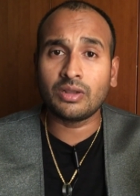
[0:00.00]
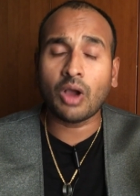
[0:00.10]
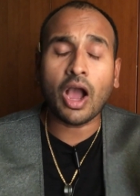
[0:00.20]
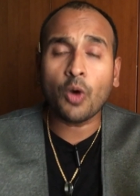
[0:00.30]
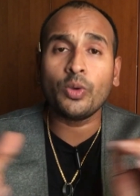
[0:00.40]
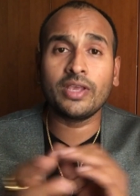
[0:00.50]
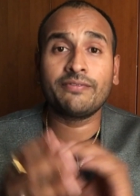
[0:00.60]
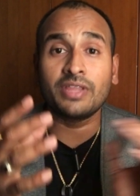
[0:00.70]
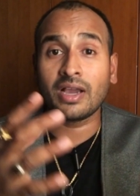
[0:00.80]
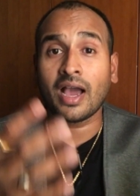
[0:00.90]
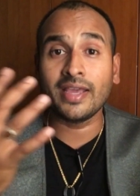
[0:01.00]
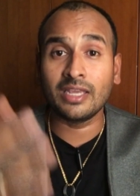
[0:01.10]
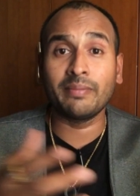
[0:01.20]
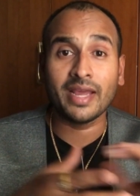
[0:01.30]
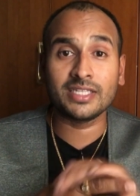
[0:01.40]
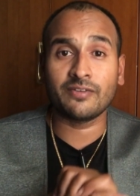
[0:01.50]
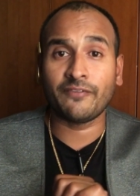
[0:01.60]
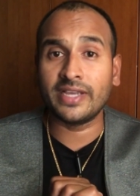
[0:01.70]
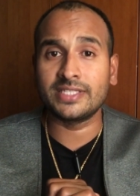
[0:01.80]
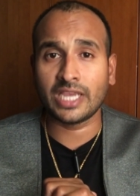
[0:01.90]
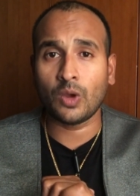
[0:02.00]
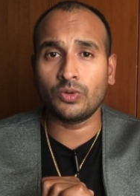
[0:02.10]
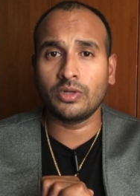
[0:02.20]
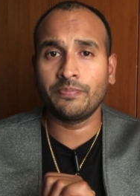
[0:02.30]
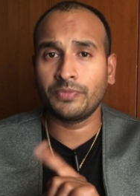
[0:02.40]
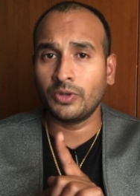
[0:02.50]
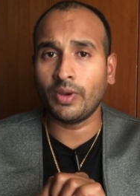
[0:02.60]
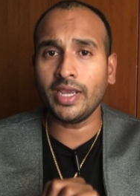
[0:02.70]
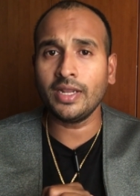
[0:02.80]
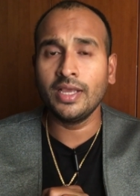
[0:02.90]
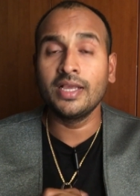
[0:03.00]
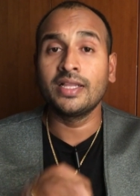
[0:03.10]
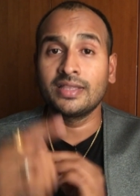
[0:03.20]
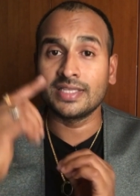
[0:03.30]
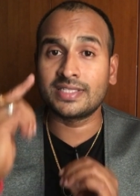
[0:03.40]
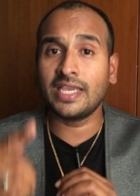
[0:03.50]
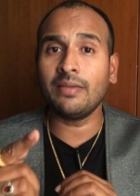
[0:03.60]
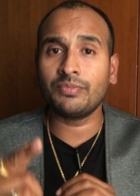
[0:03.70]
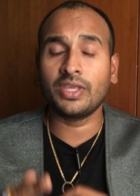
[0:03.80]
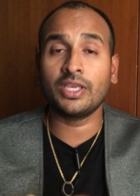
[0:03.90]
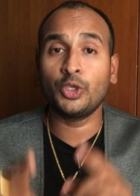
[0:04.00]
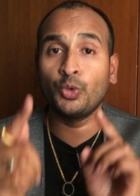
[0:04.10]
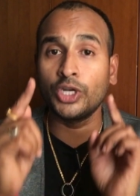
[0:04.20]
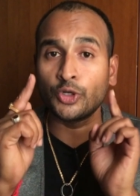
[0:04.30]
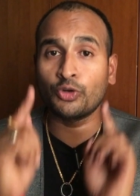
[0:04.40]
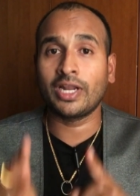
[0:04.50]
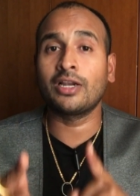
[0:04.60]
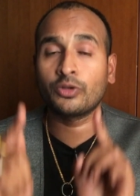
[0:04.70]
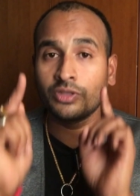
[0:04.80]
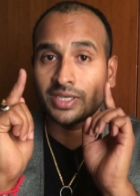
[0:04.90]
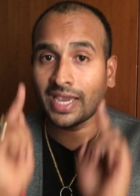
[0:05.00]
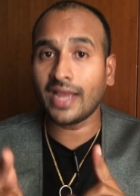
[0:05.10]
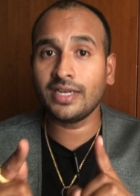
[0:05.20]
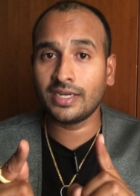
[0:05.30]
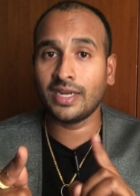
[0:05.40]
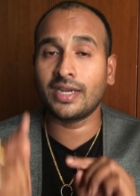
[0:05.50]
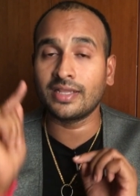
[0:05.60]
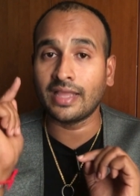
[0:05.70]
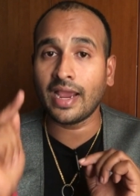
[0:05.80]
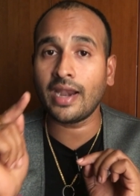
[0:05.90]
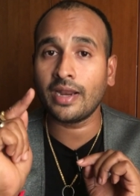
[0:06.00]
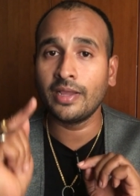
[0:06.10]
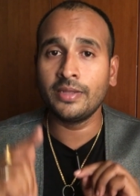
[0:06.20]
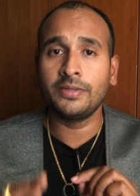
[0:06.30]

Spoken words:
How if the hiring manager finds out, right? The same thing you need to tell to the candidate, that